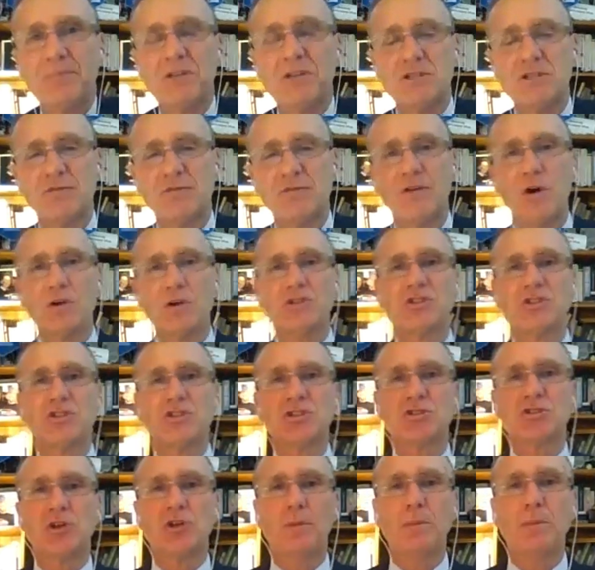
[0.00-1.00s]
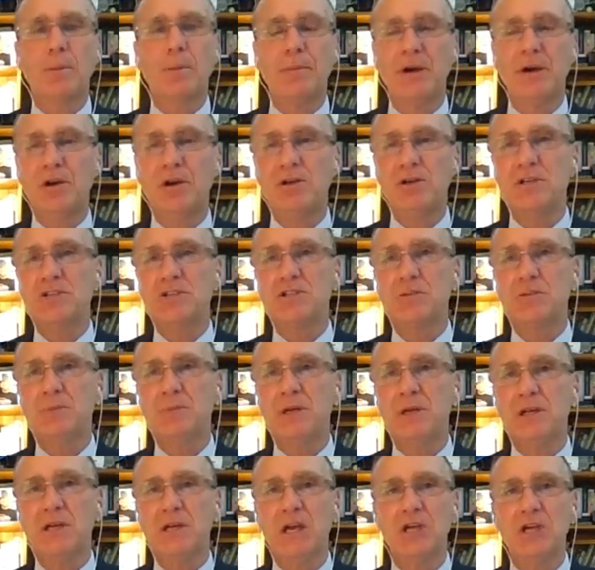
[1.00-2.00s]
that's focused just on preparedness and
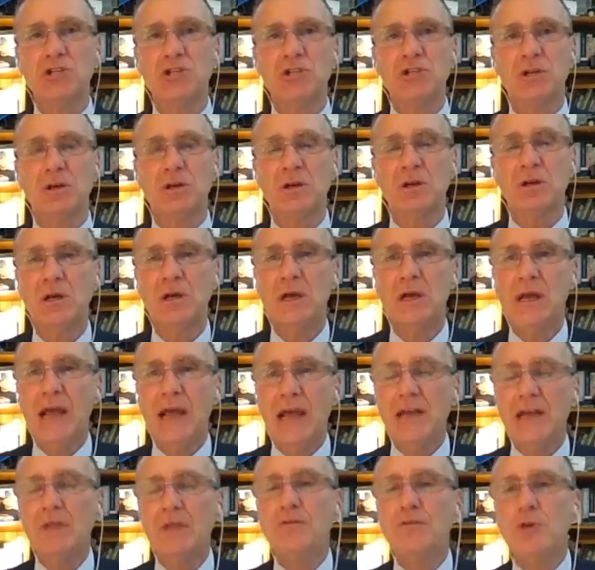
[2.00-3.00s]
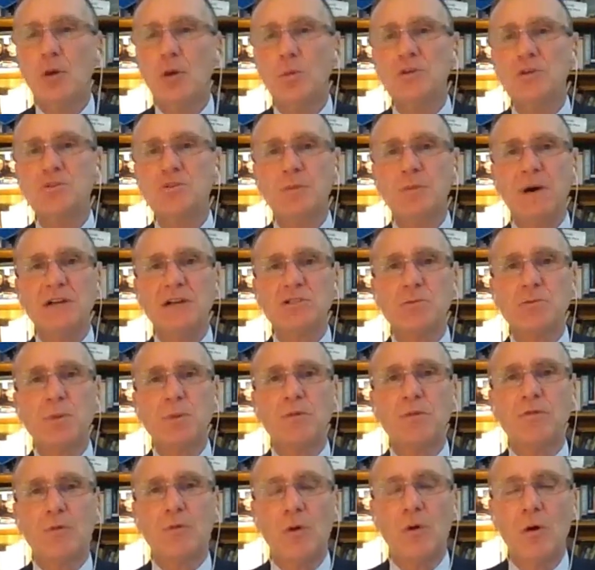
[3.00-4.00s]
mitigation. And if you're responsible
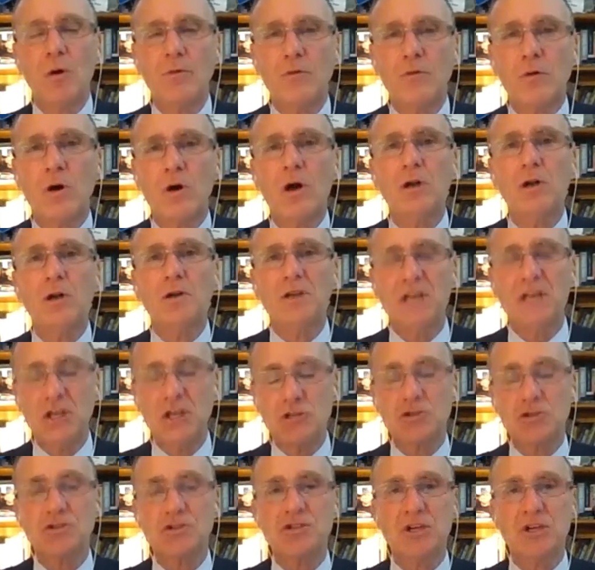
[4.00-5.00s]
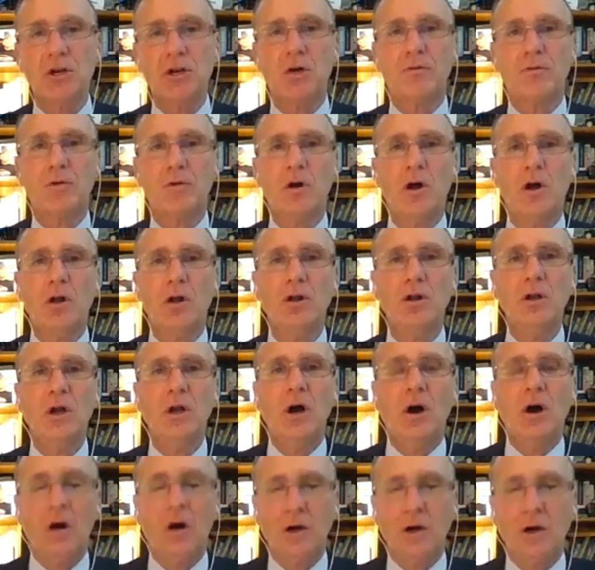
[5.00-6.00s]
for overall and interested overall
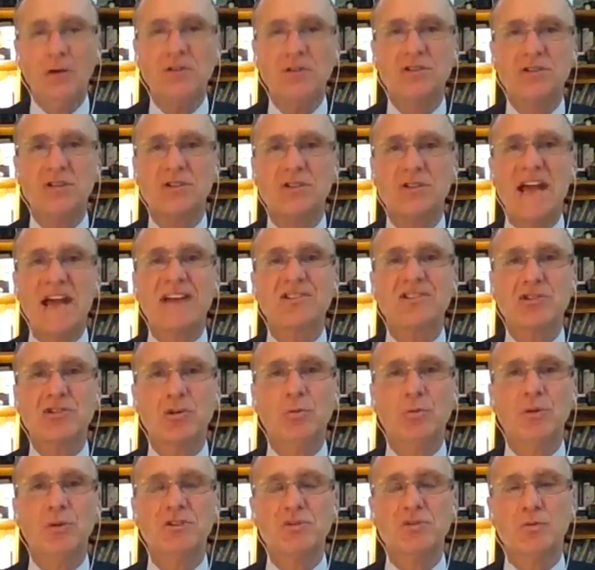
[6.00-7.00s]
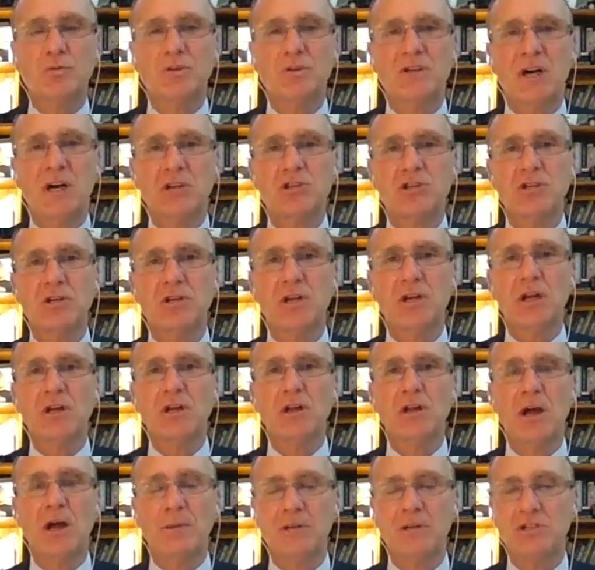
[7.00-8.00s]
on disaster risk reduction and
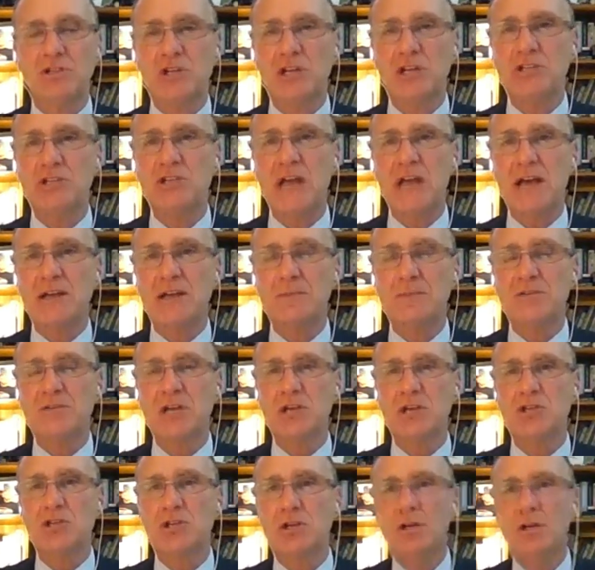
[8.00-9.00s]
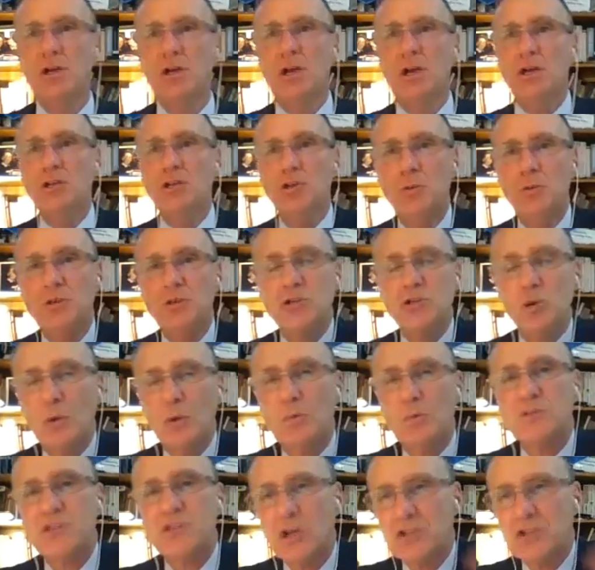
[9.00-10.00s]
climate change adaptation, you would do a
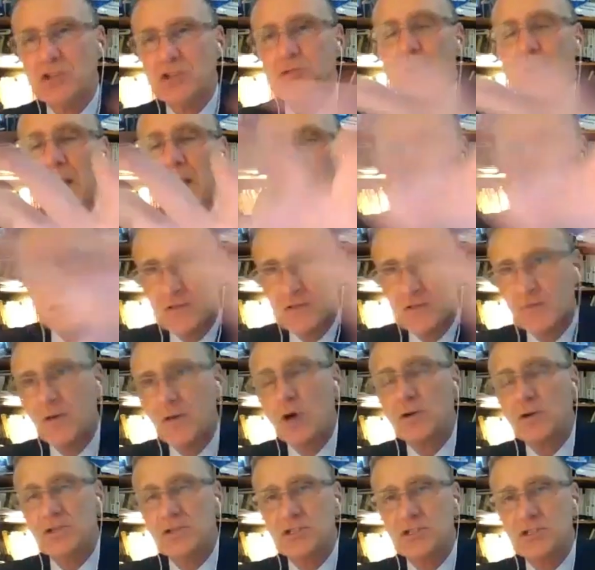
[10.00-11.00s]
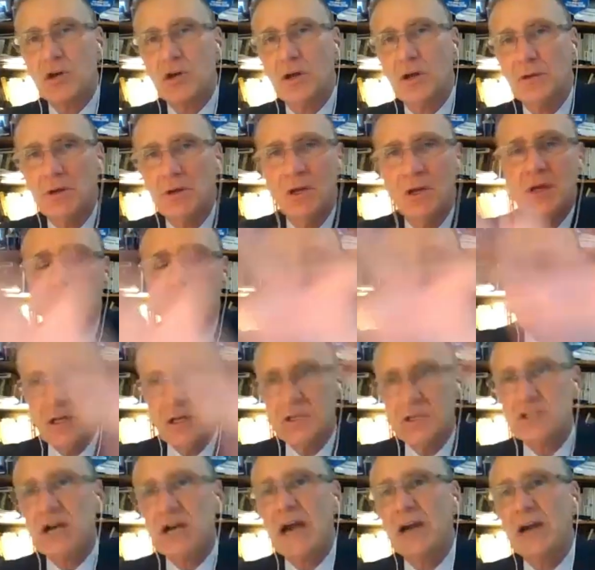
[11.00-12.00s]
results map that's focused on the
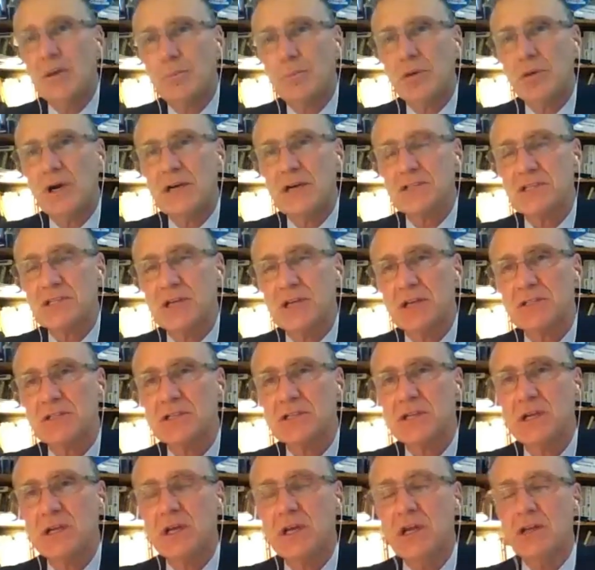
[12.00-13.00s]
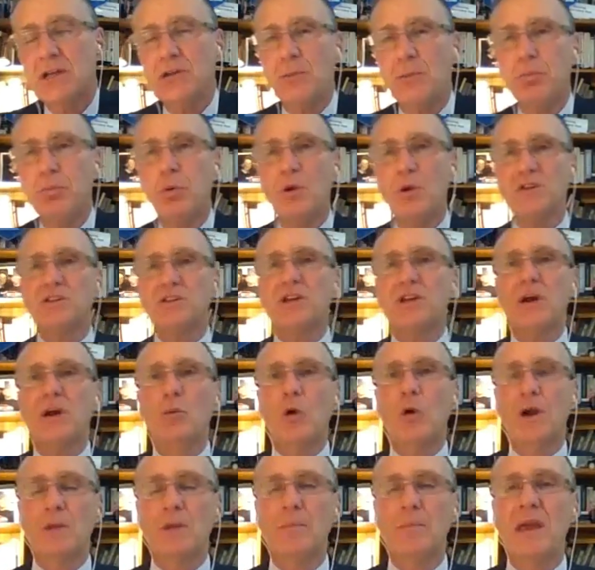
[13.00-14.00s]
entire process. The point that I
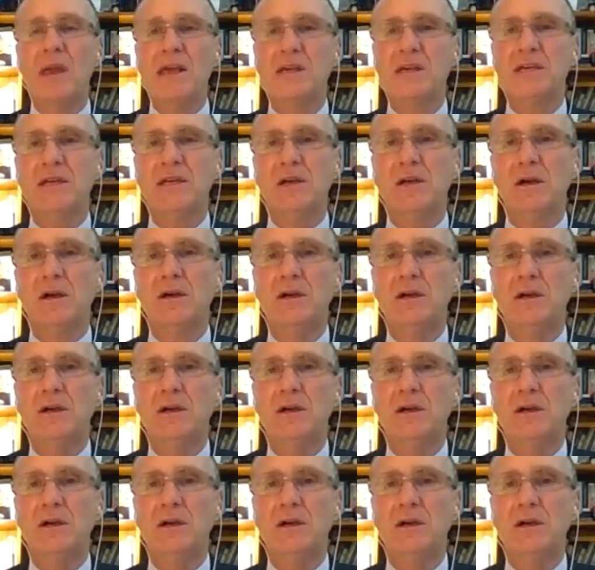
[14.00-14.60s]
want to make here